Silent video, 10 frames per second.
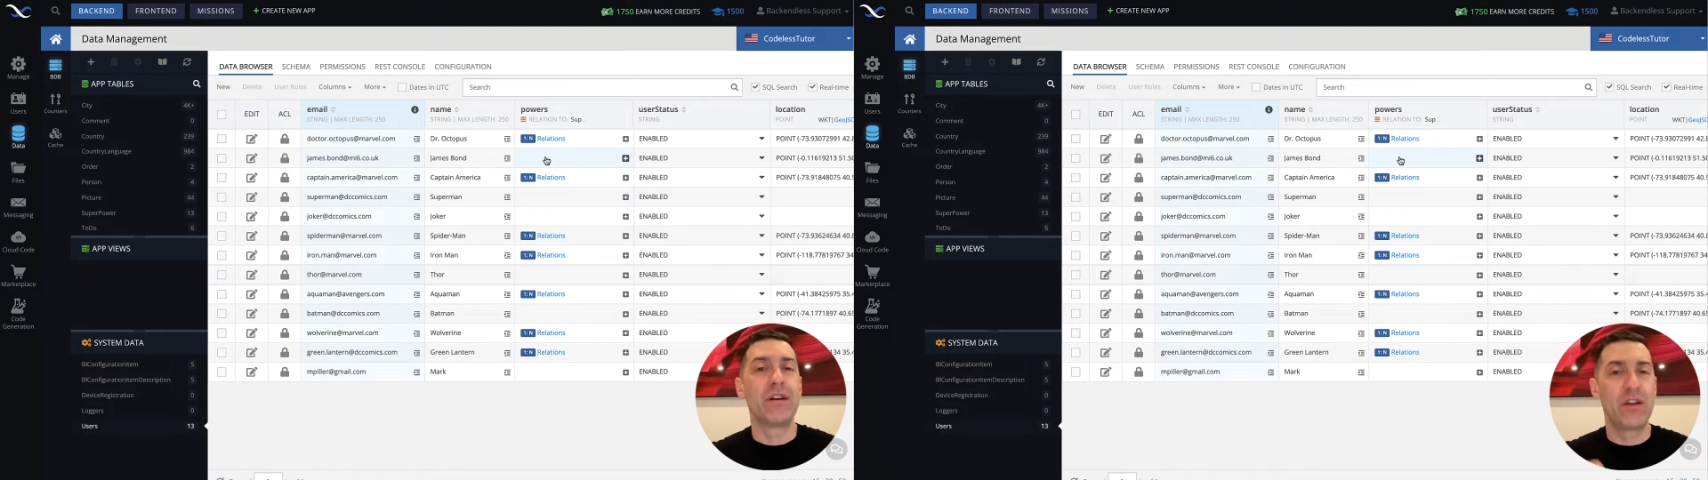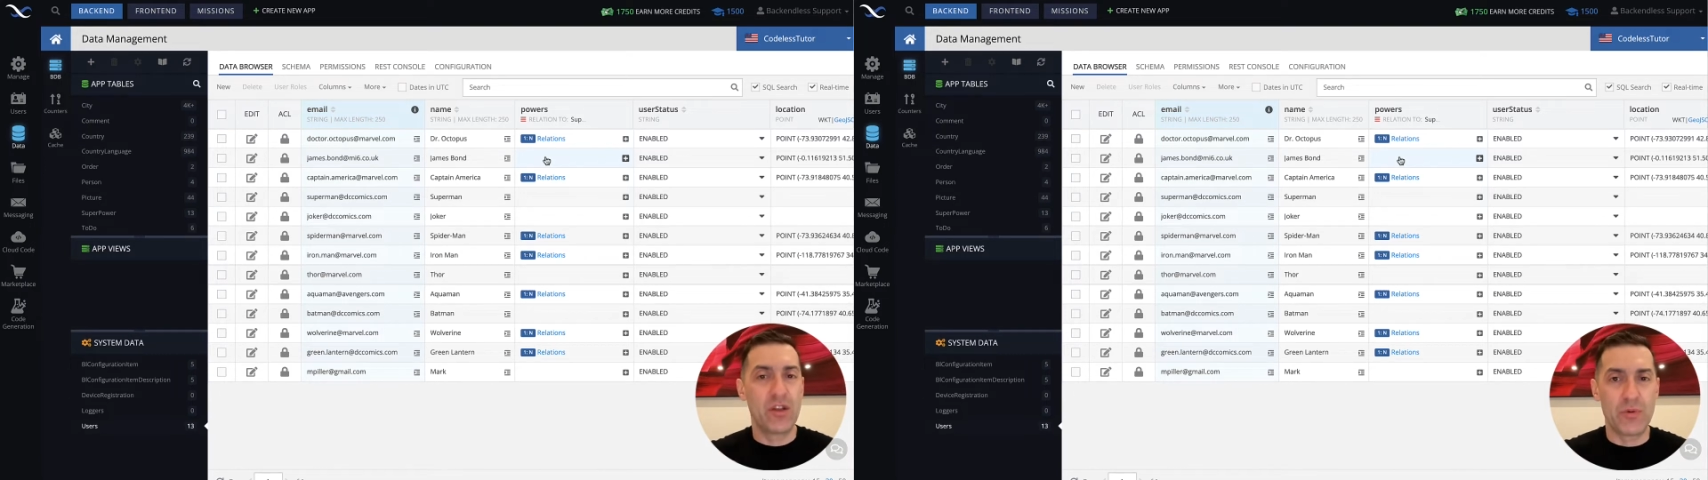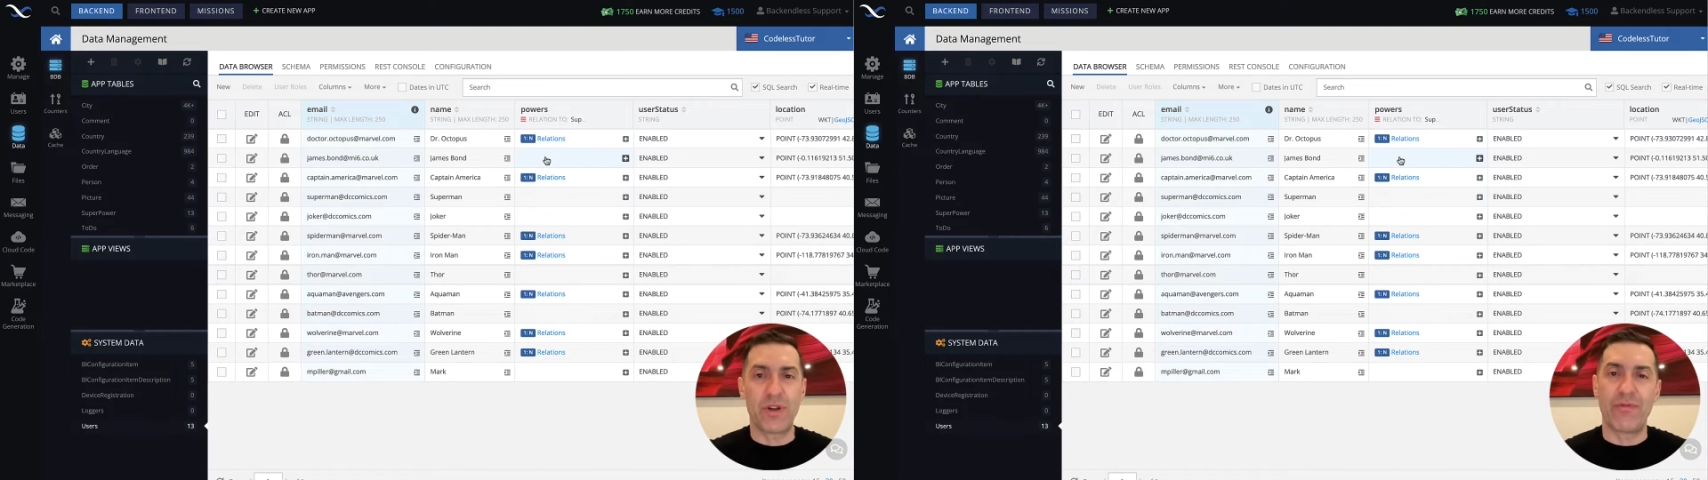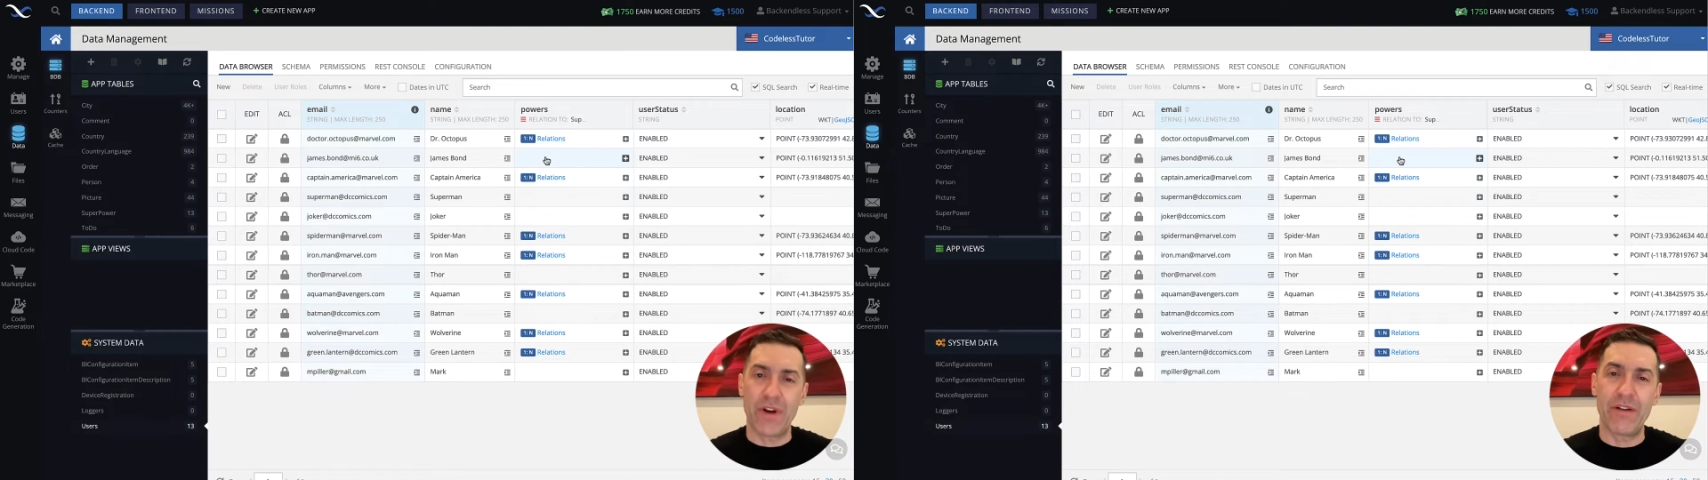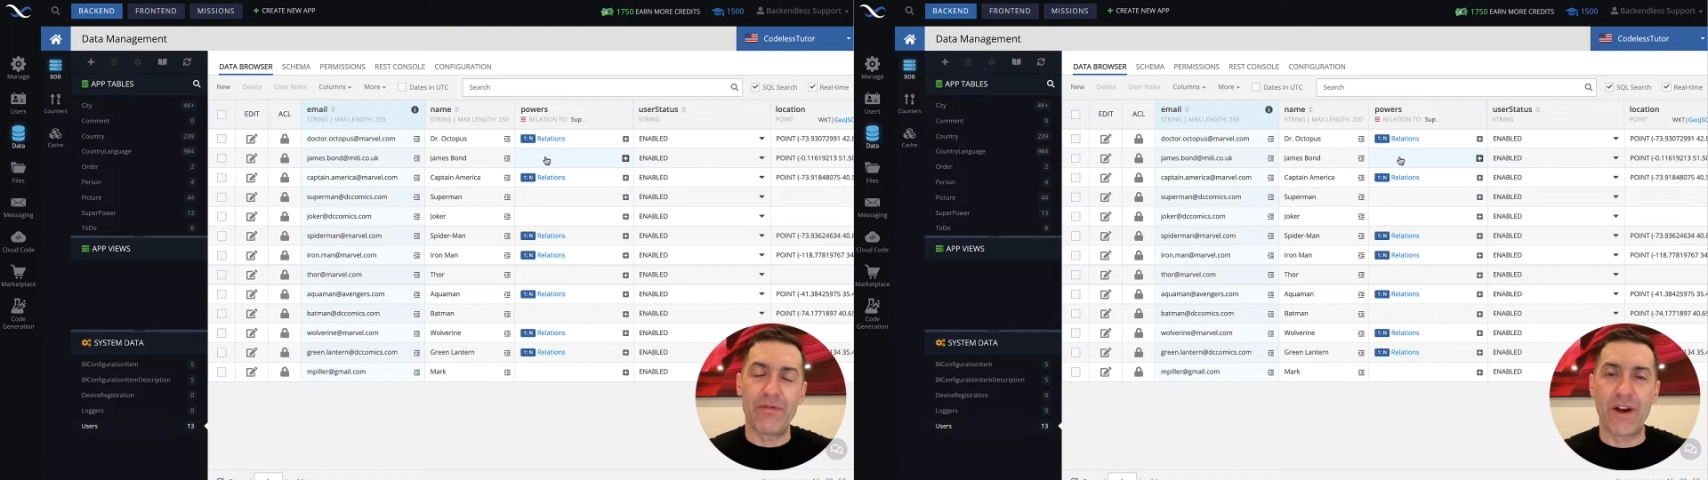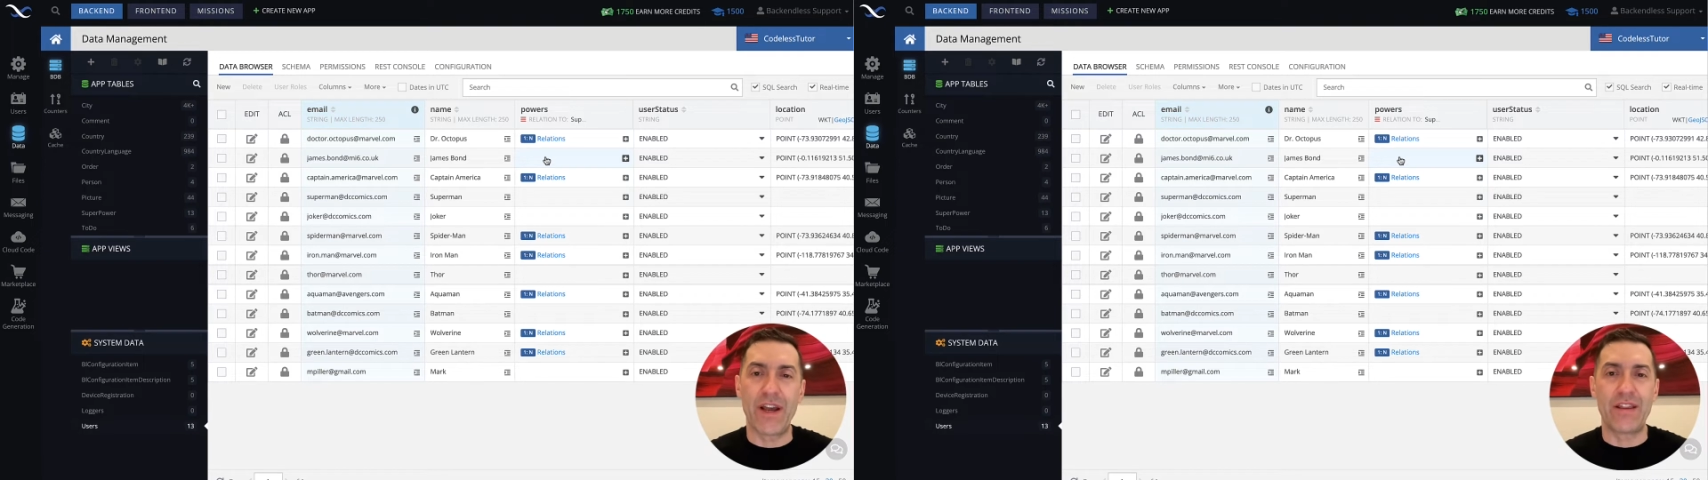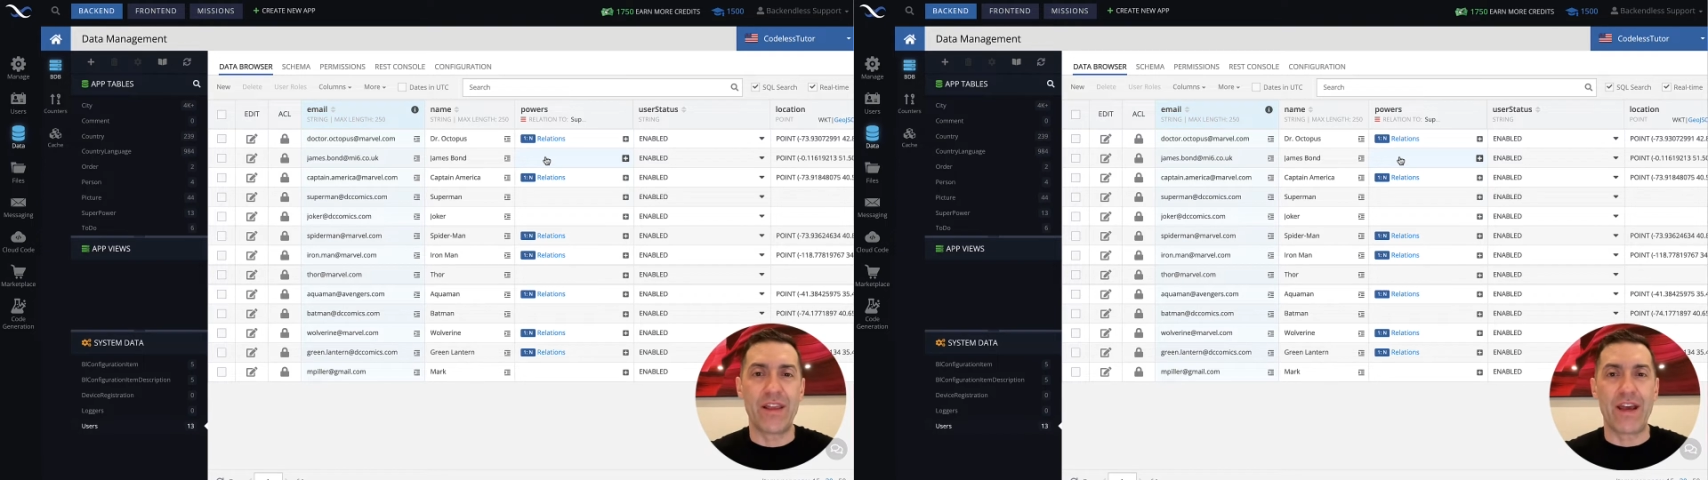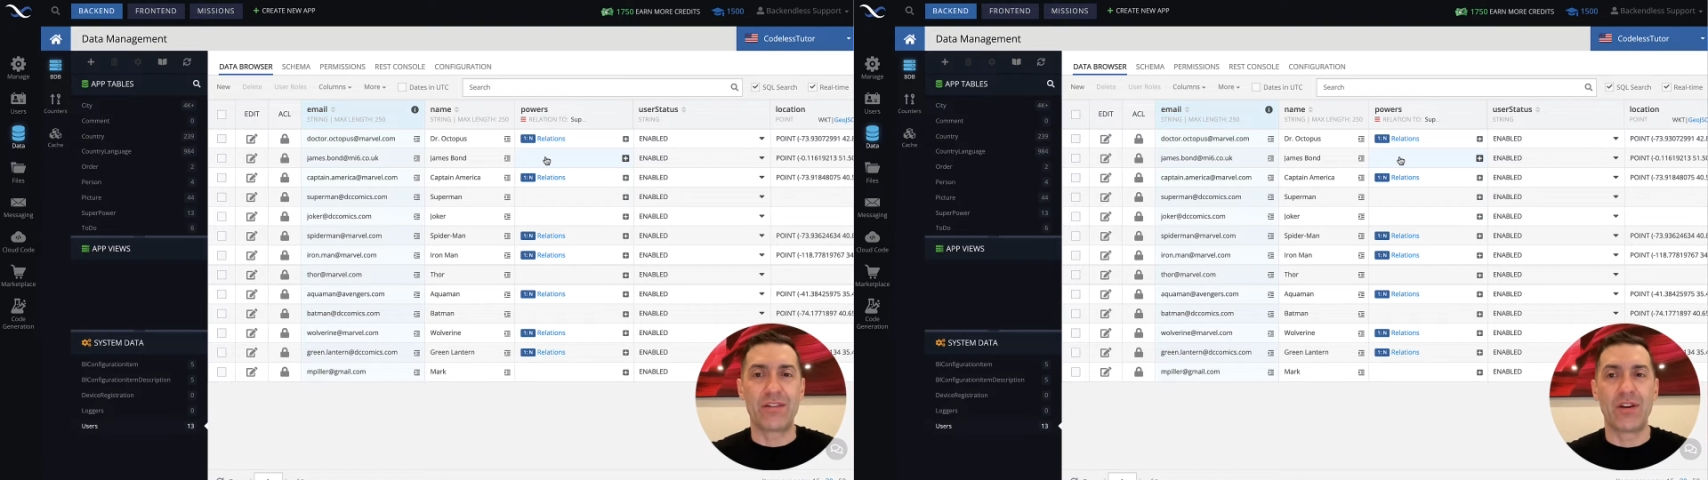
you want to verify that